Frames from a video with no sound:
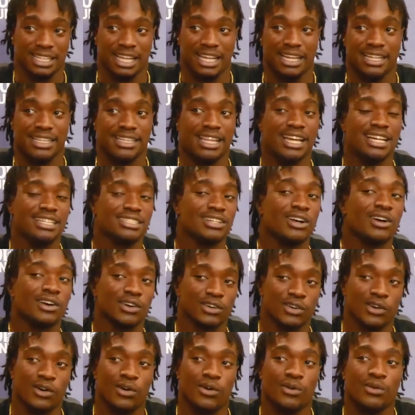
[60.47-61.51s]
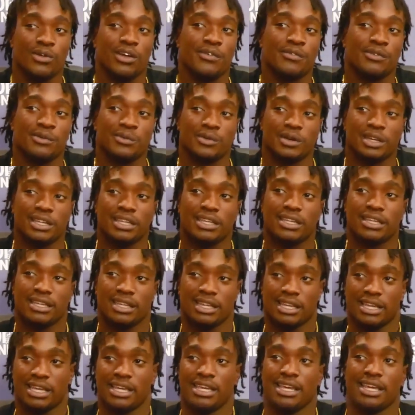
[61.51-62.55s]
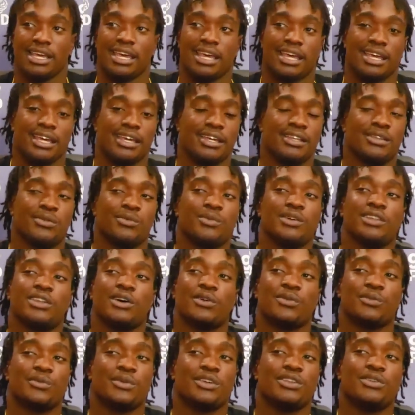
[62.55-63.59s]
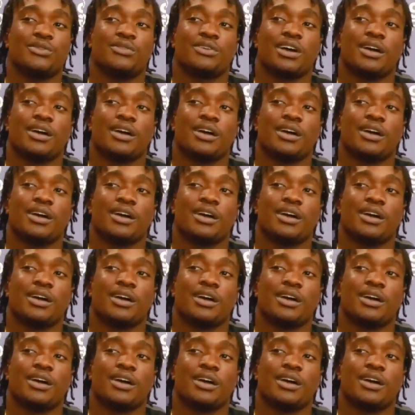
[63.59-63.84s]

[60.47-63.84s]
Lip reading: Like that's our goal every week. And we knew